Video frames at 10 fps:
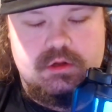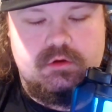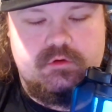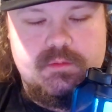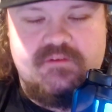
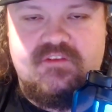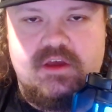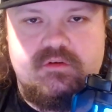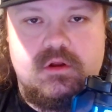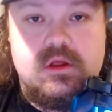do me a
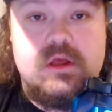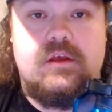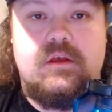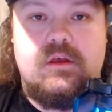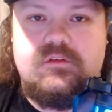favor,
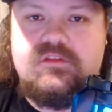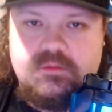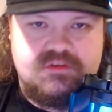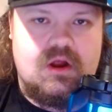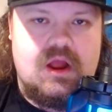
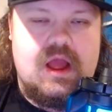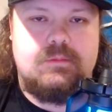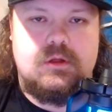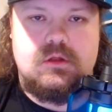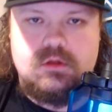
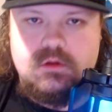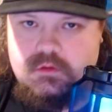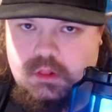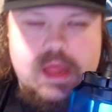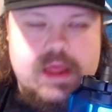subscribe,
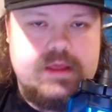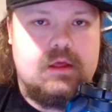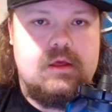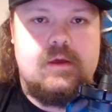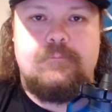like,
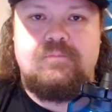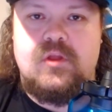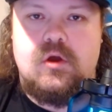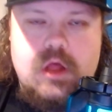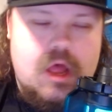
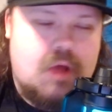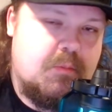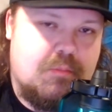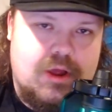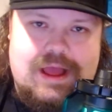help your
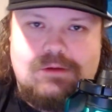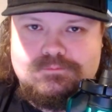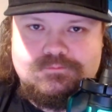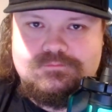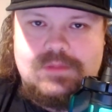boy out.
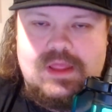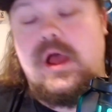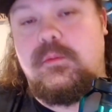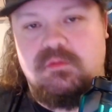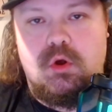It
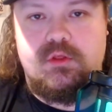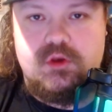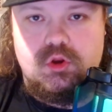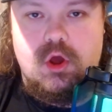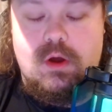helps more than
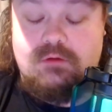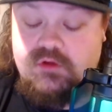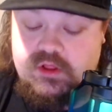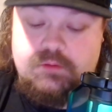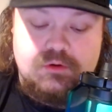you know. I
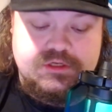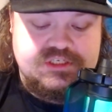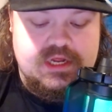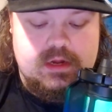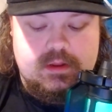really
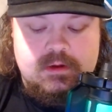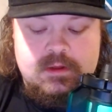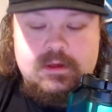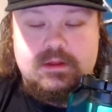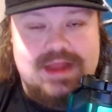appreciate it.
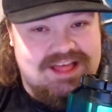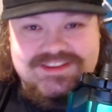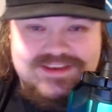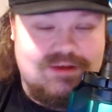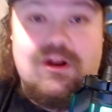Now
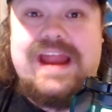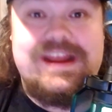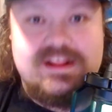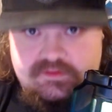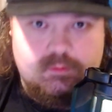let's get right
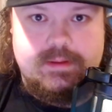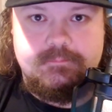into it.